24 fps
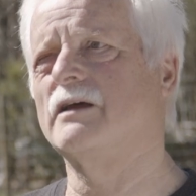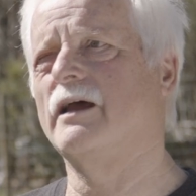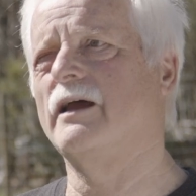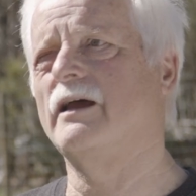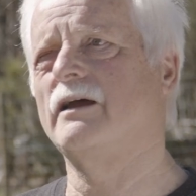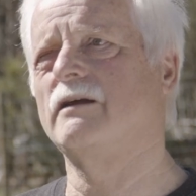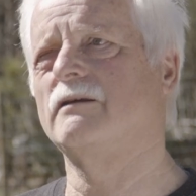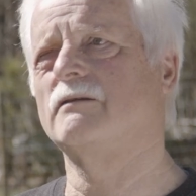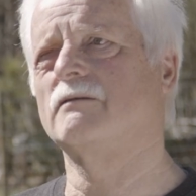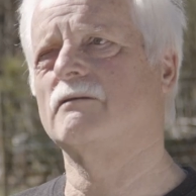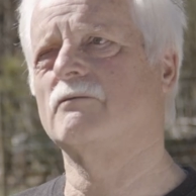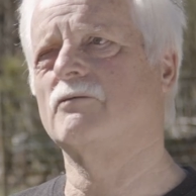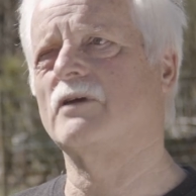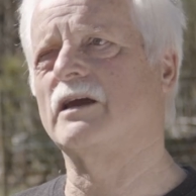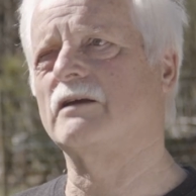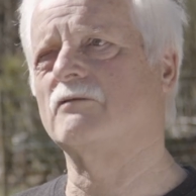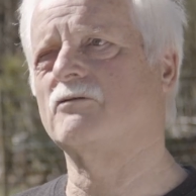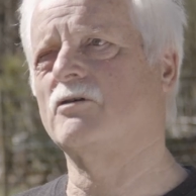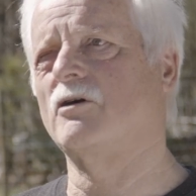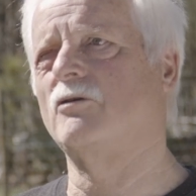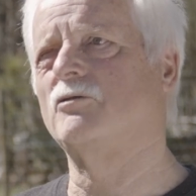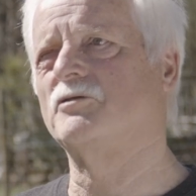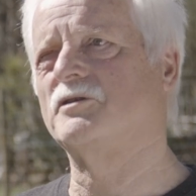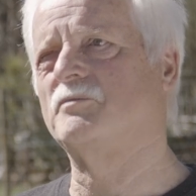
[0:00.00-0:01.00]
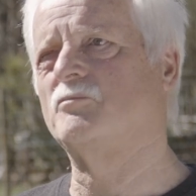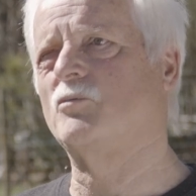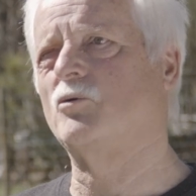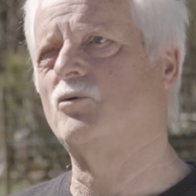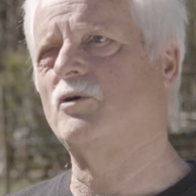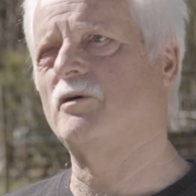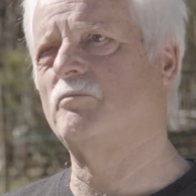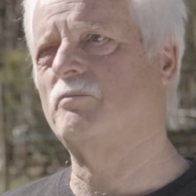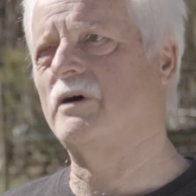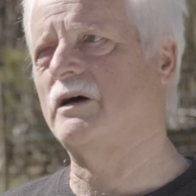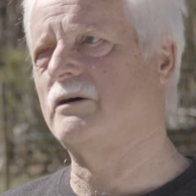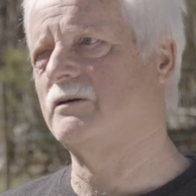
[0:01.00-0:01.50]
and they told him
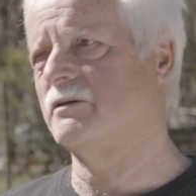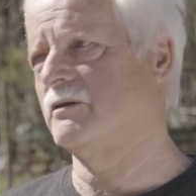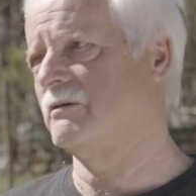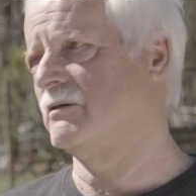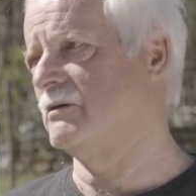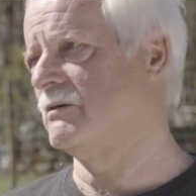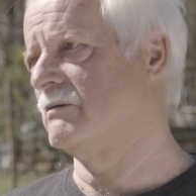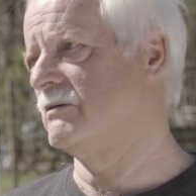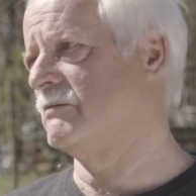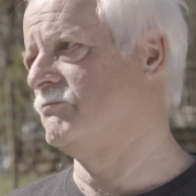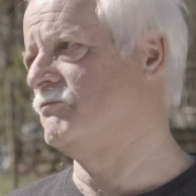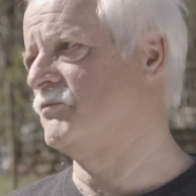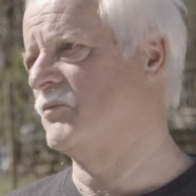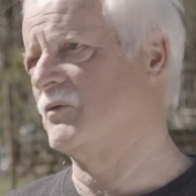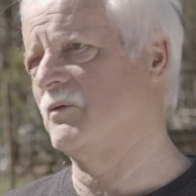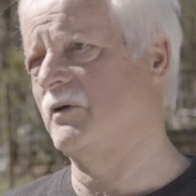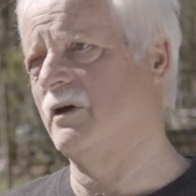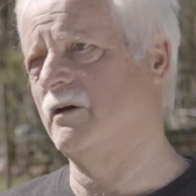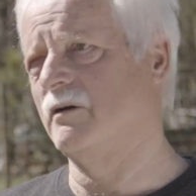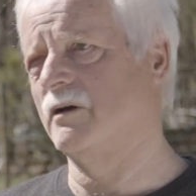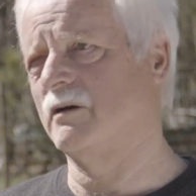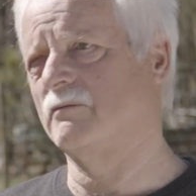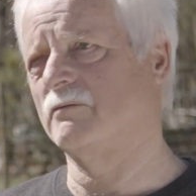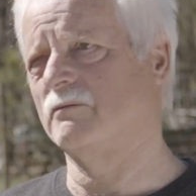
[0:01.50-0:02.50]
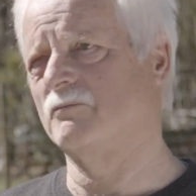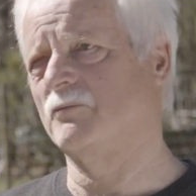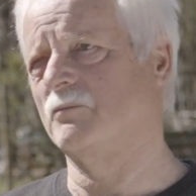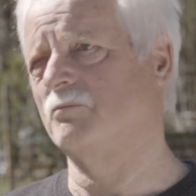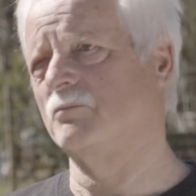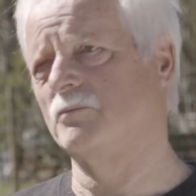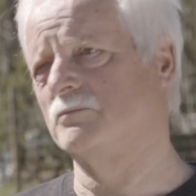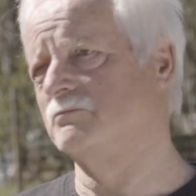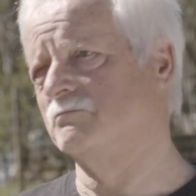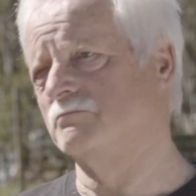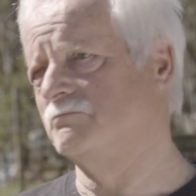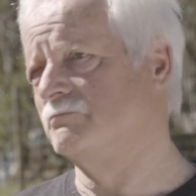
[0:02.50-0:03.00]
all about the
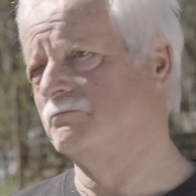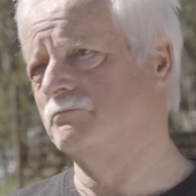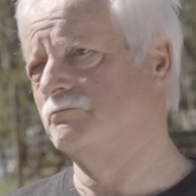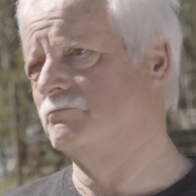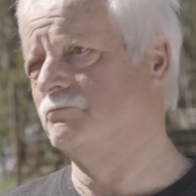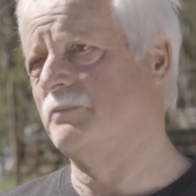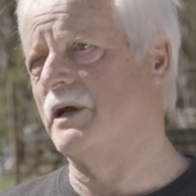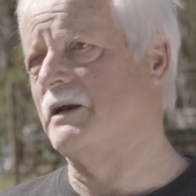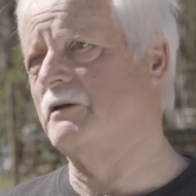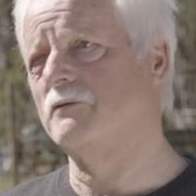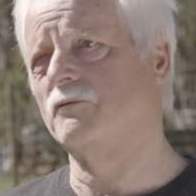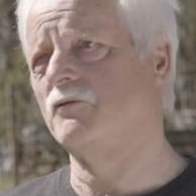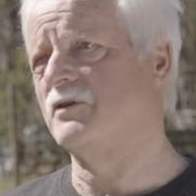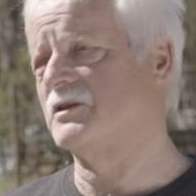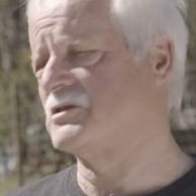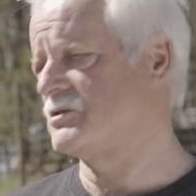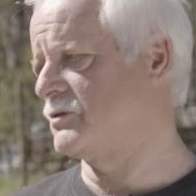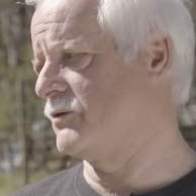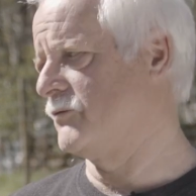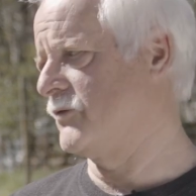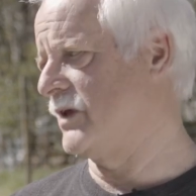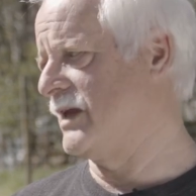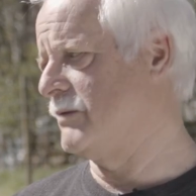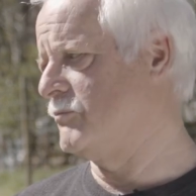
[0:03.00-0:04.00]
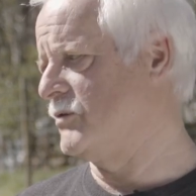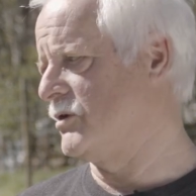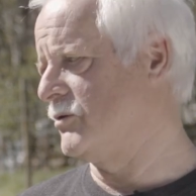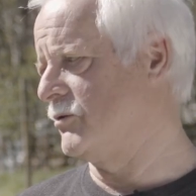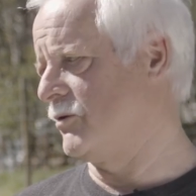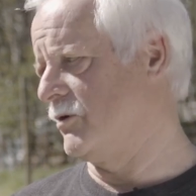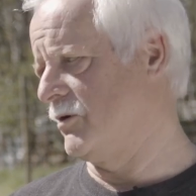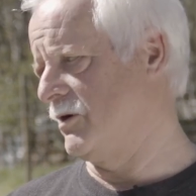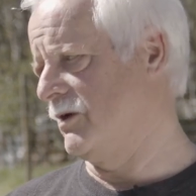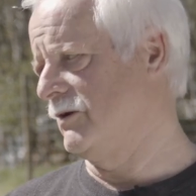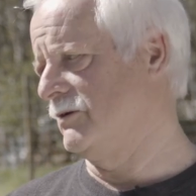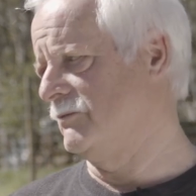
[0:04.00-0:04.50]
benefits of emu
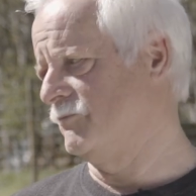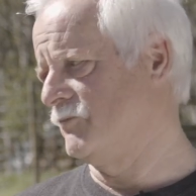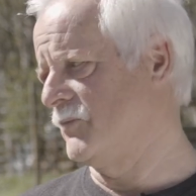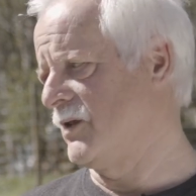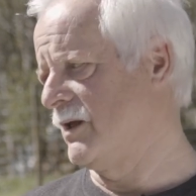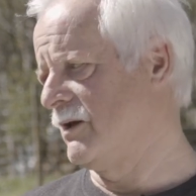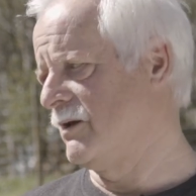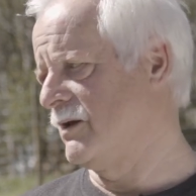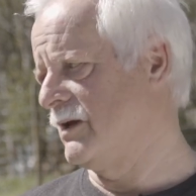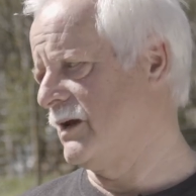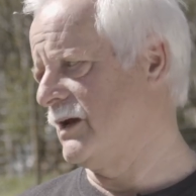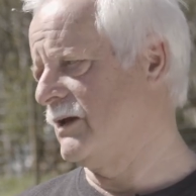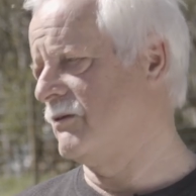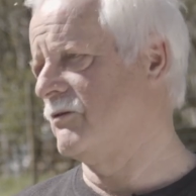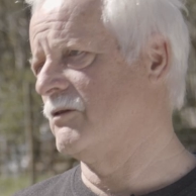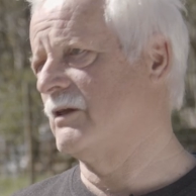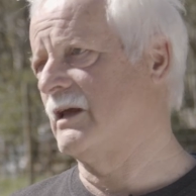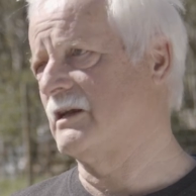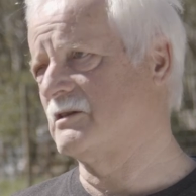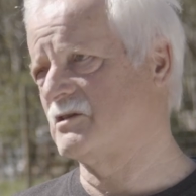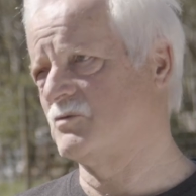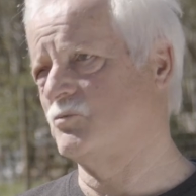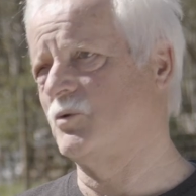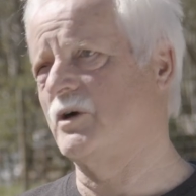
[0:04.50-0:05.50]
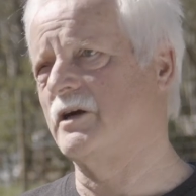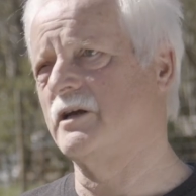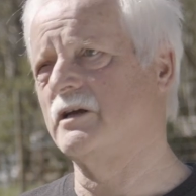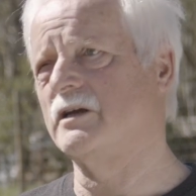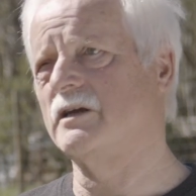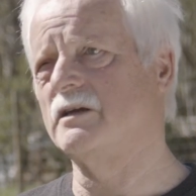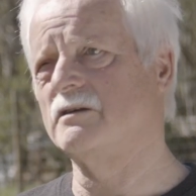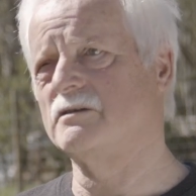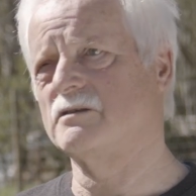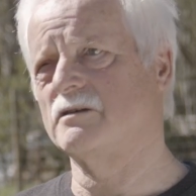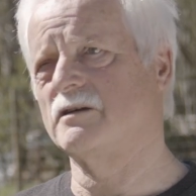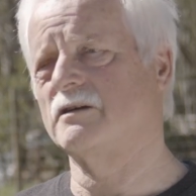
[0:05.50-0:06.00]
oil, and that's why
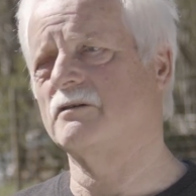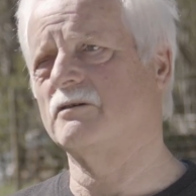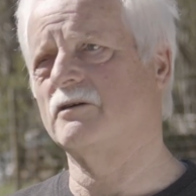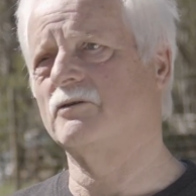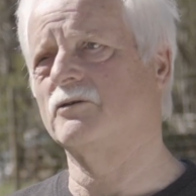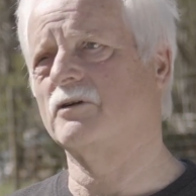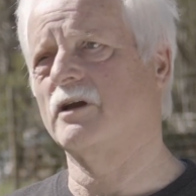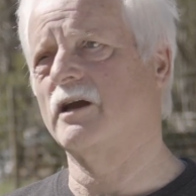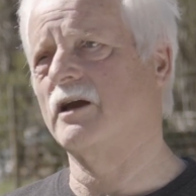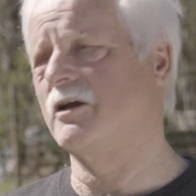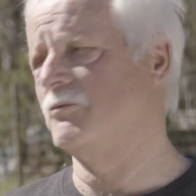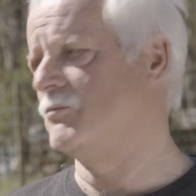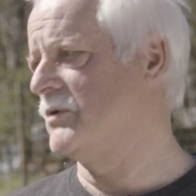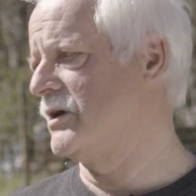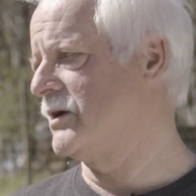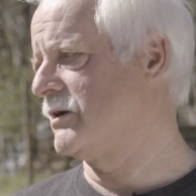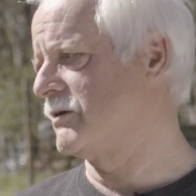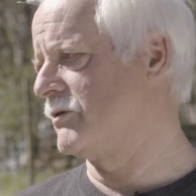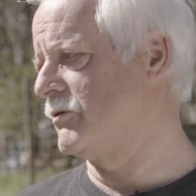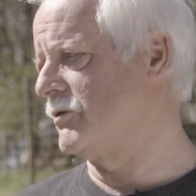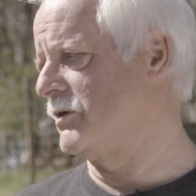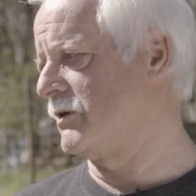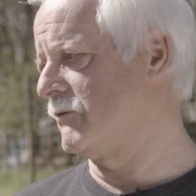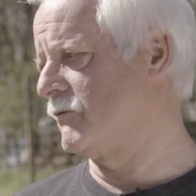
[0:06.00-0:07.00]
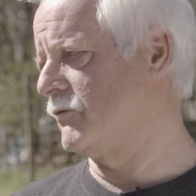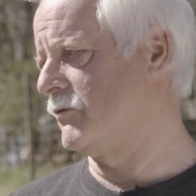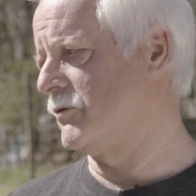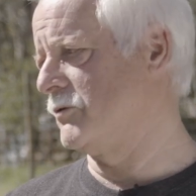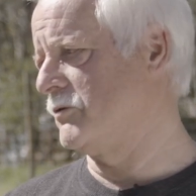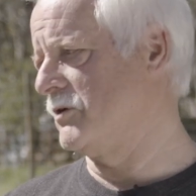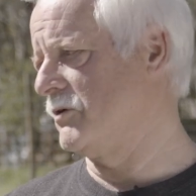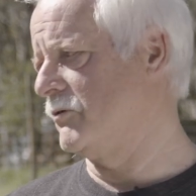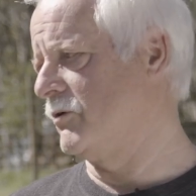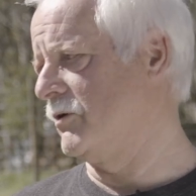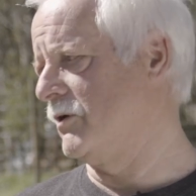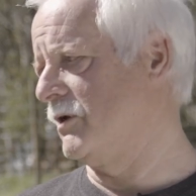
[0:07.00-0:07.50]
he said, okay, we are going for
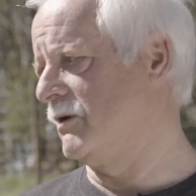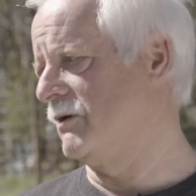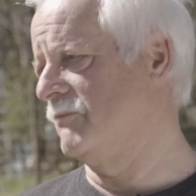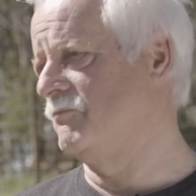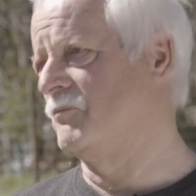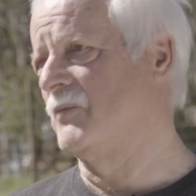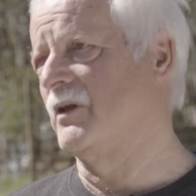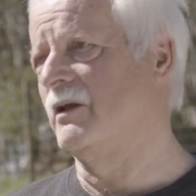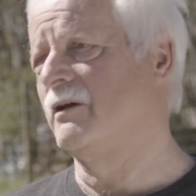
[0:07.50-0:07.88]
the oil.